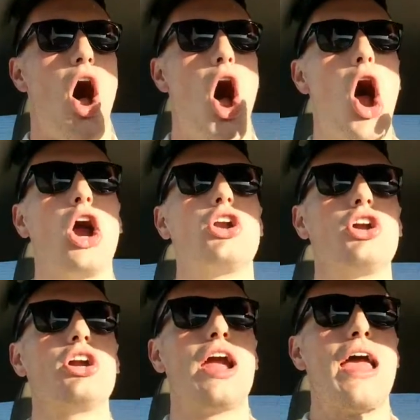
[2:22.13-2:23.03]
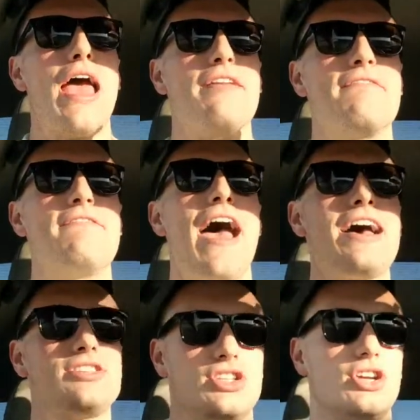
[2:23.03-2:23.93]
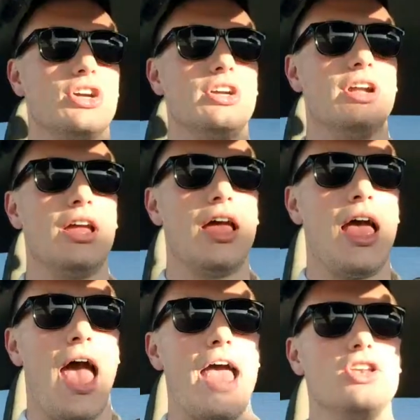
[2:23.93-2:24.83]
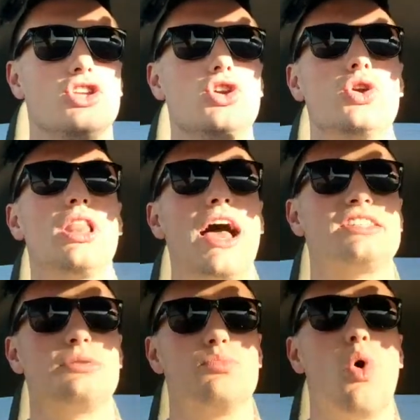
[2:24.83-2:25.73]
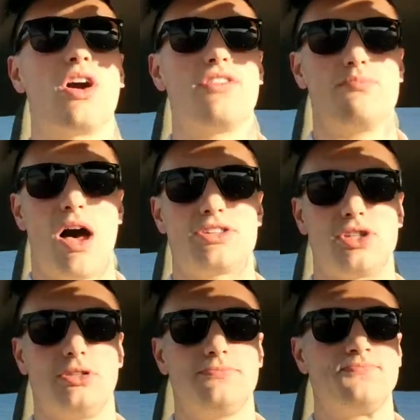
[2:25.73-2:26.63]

harder and faster and utilizing more of the muscle.